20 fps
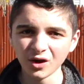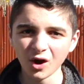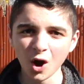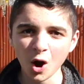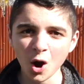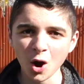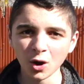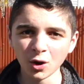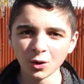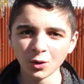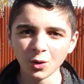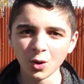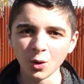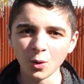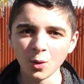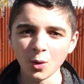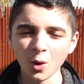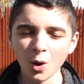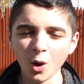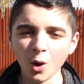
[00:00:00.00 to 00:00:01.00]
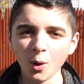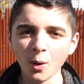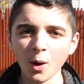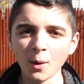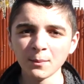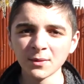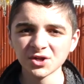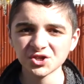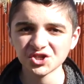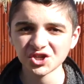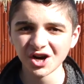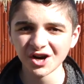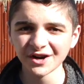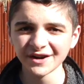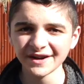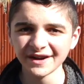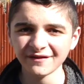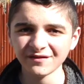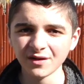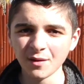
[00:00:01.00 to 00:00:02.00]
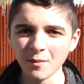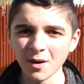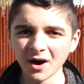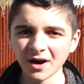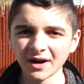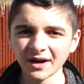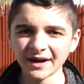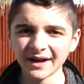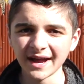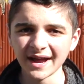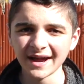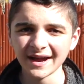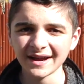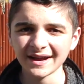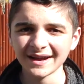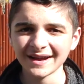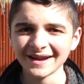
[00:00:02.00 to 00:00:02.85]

are a majority of the market,